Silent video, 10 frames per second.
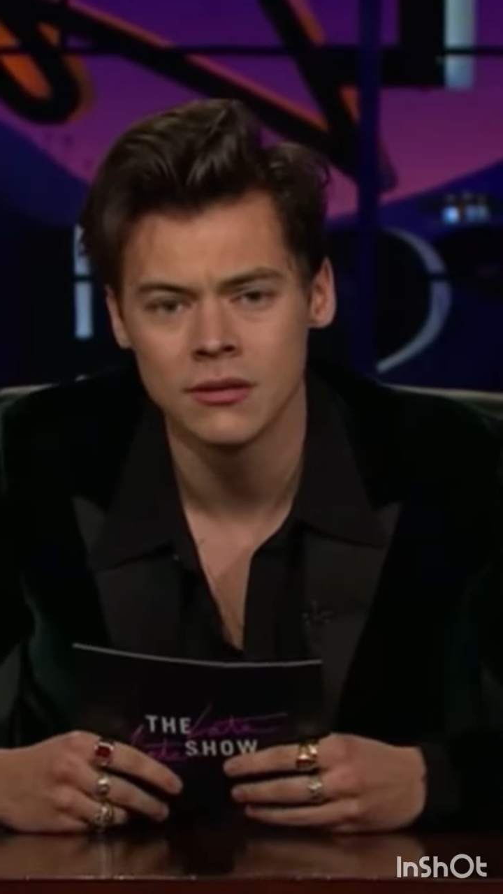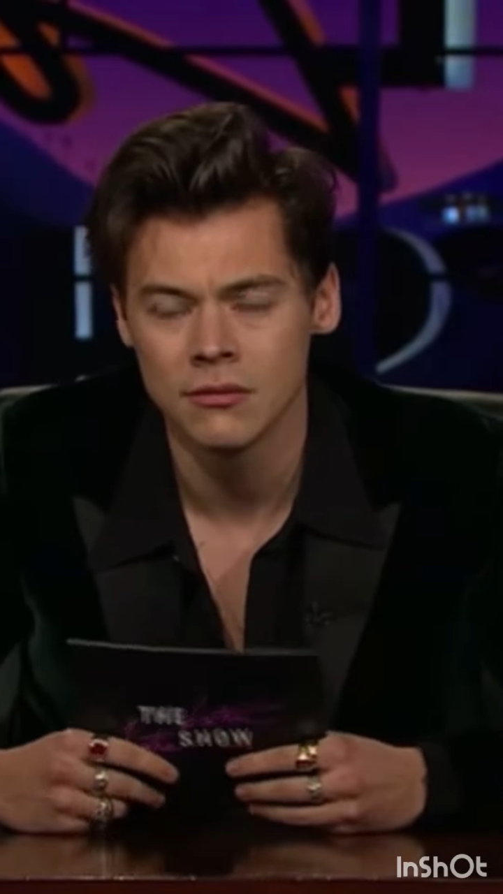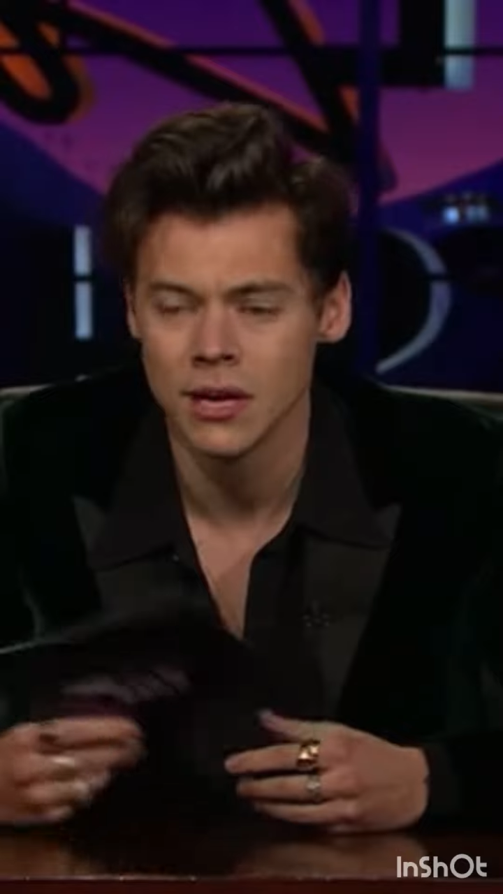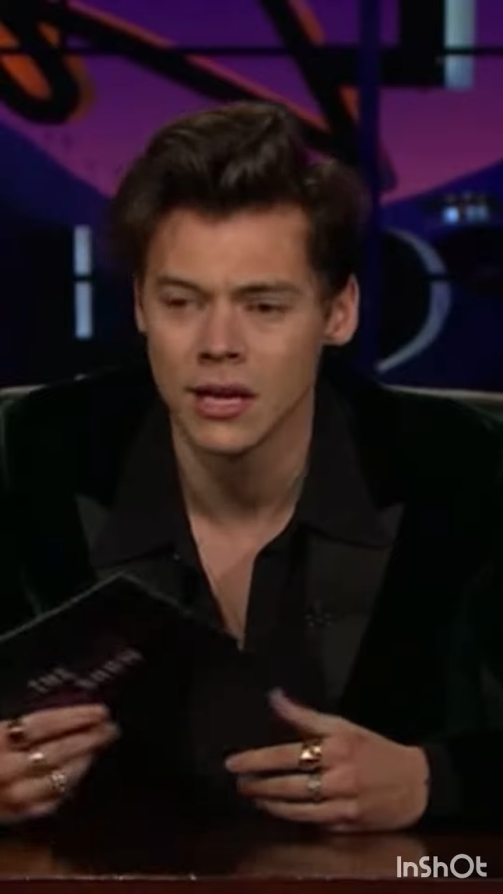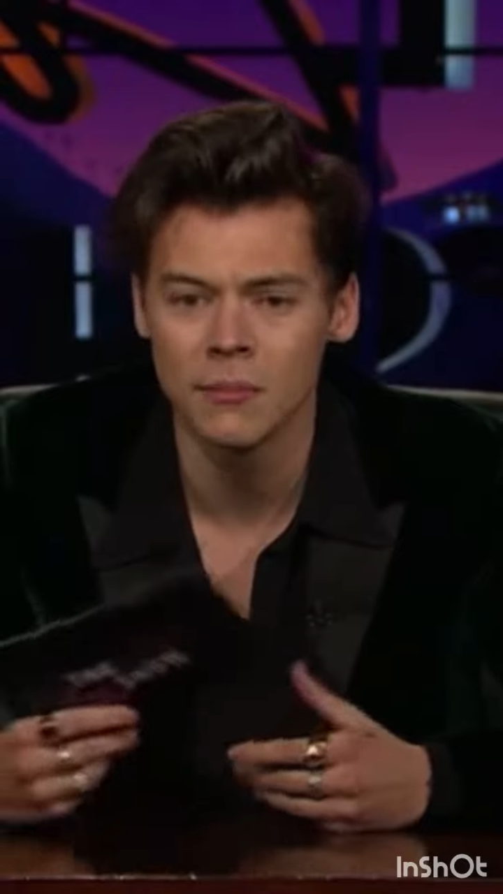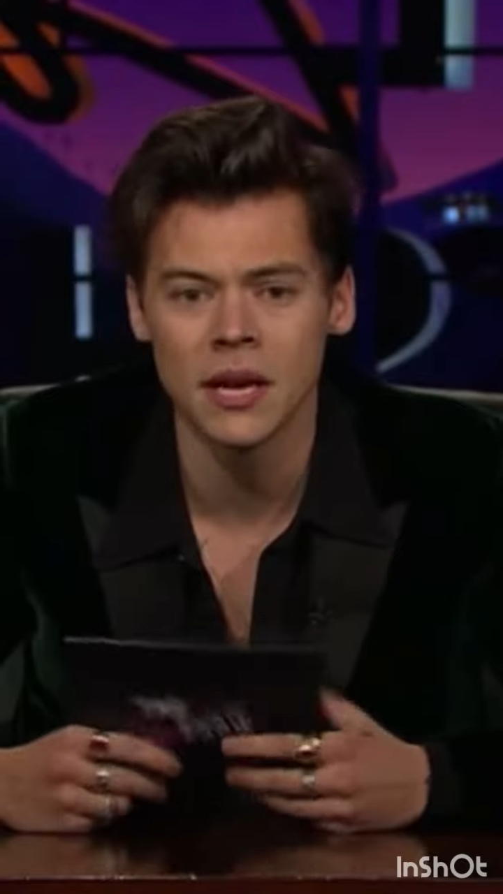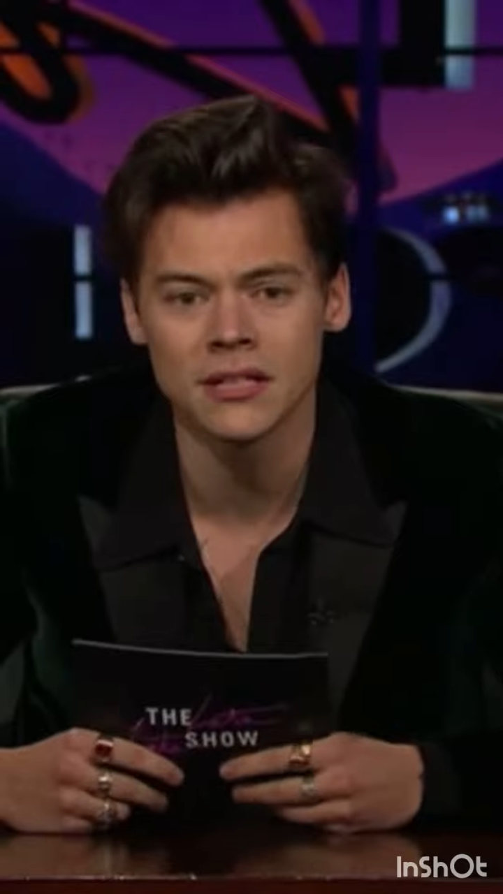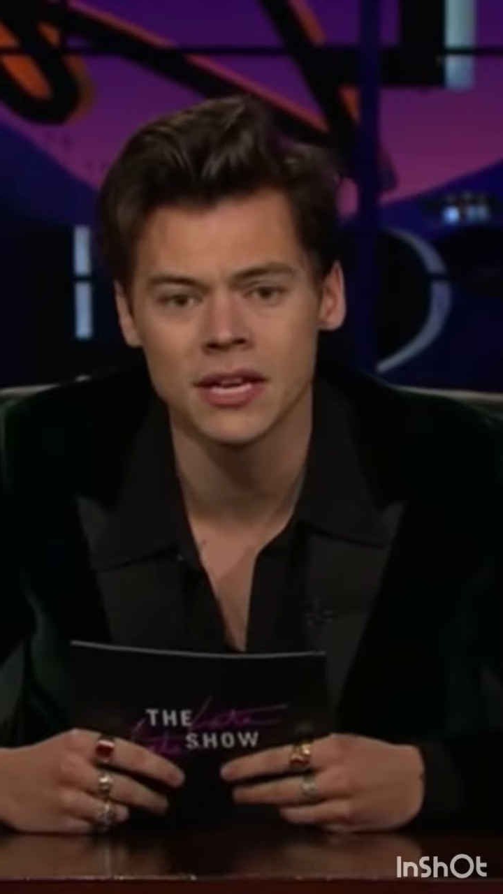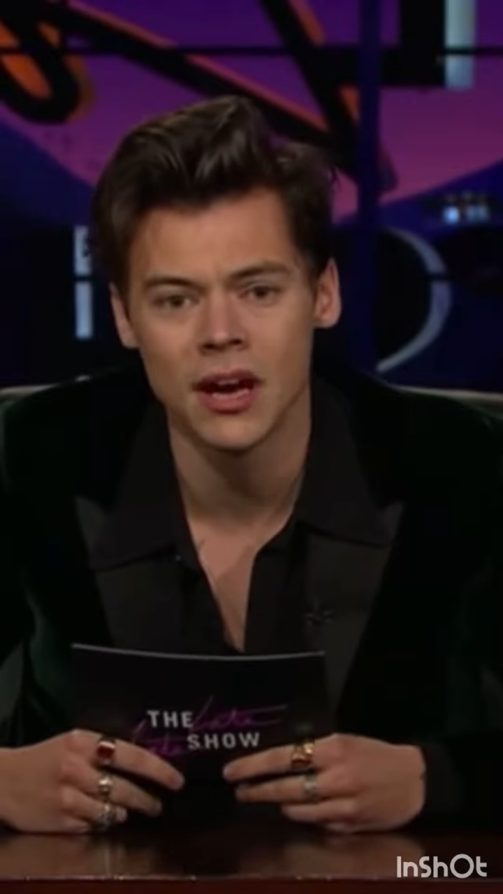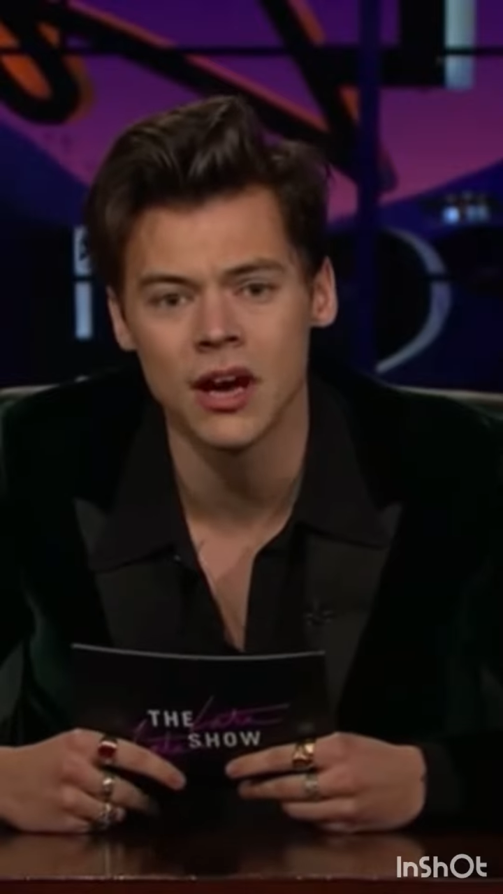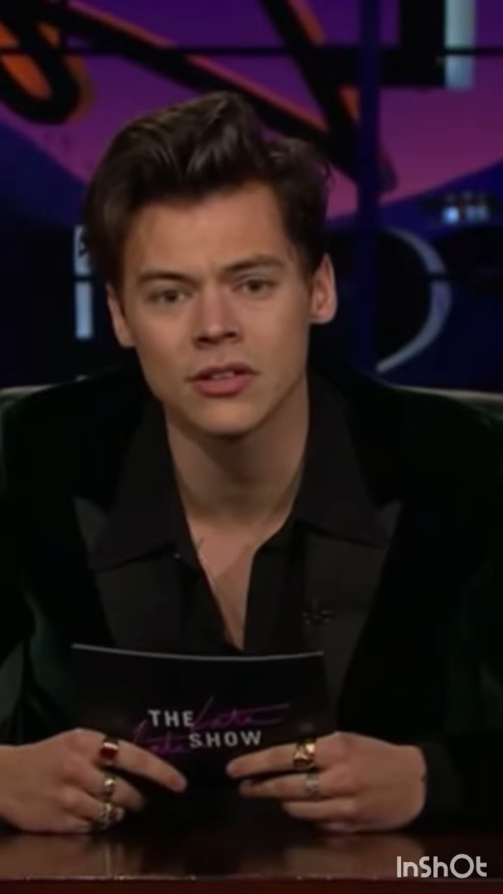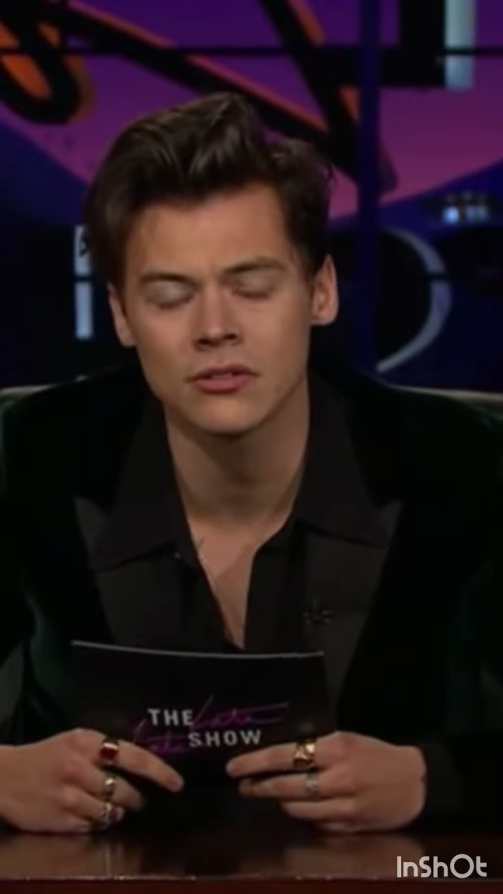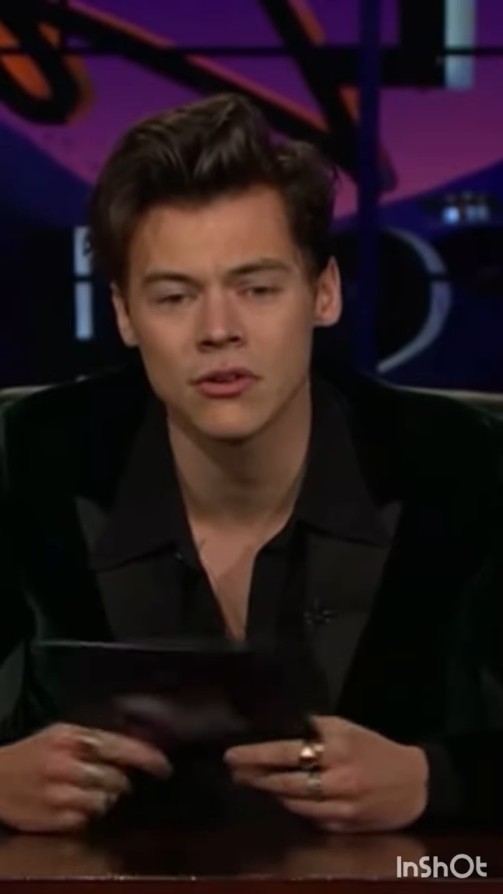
well, it makes it hard to